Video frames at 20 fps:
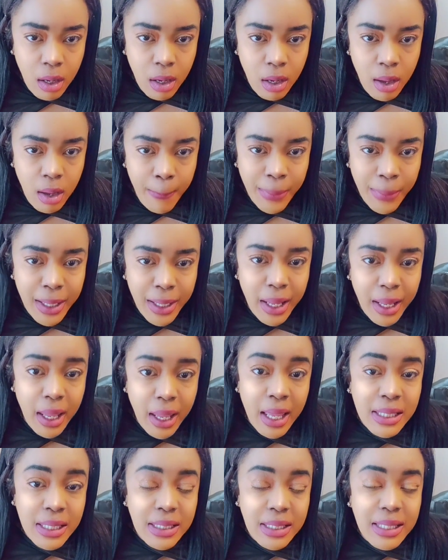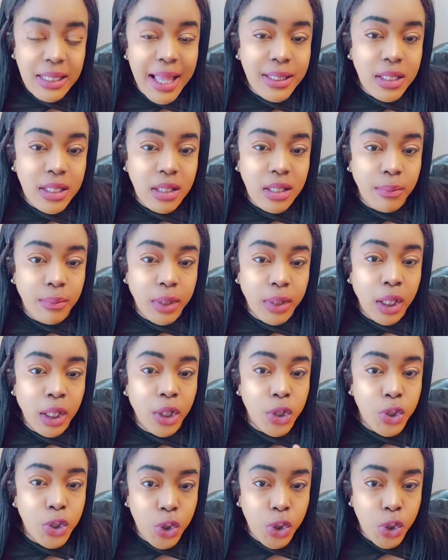But is that something
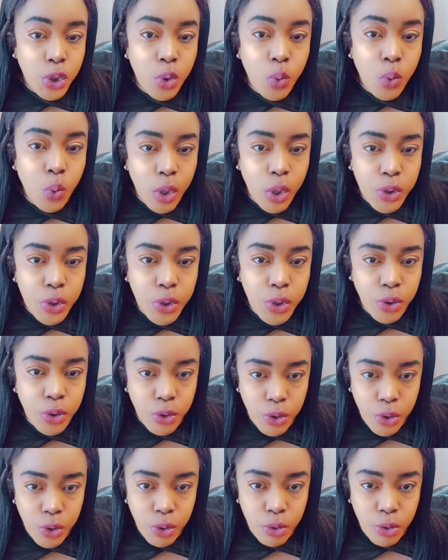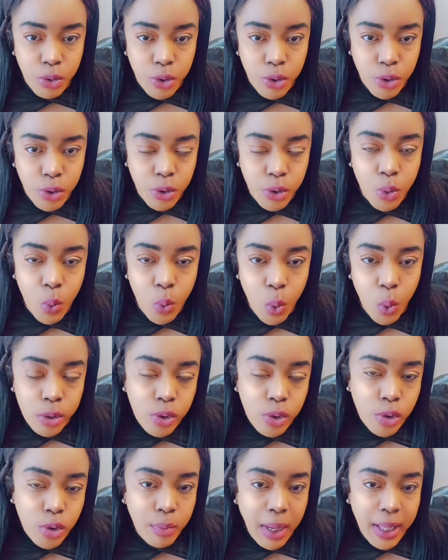that you want to do? Do you want
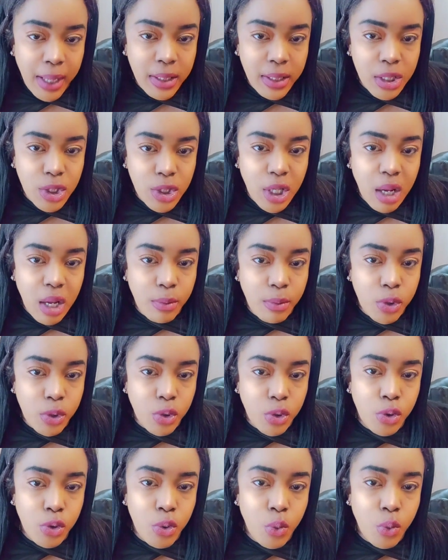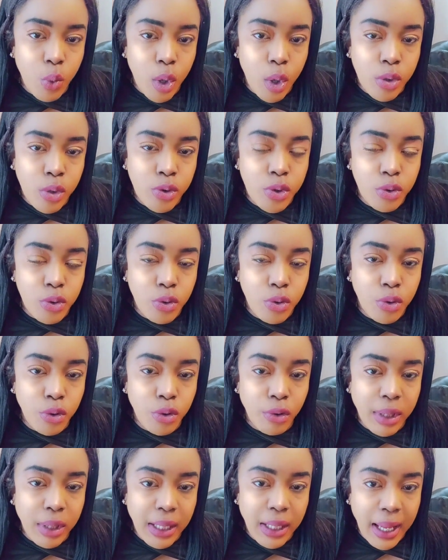to bind a job or do you want to
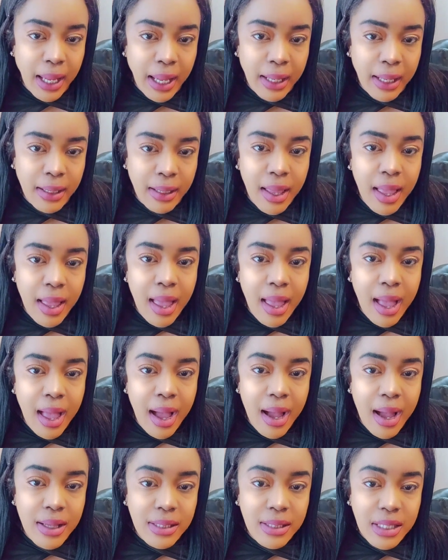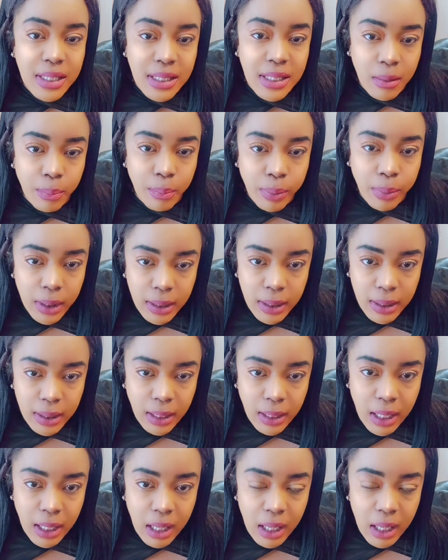create a
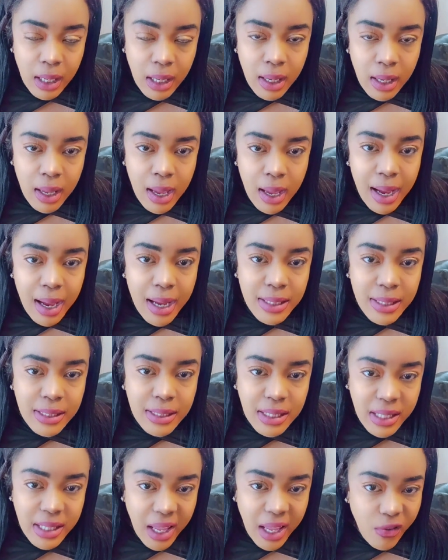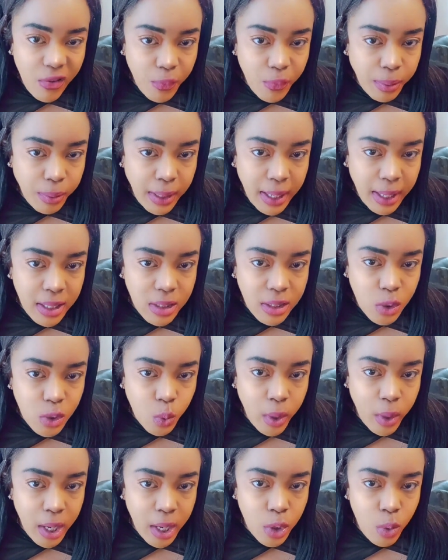stability, a safe place
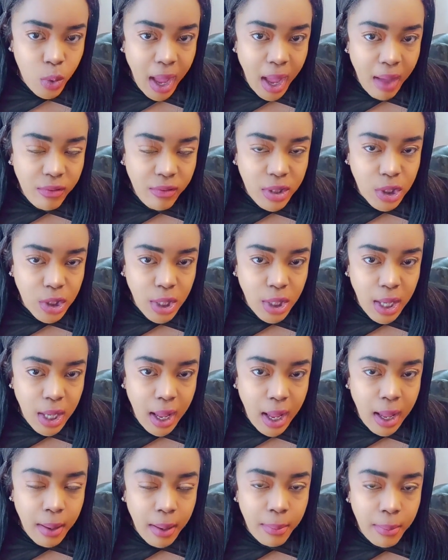where you have a job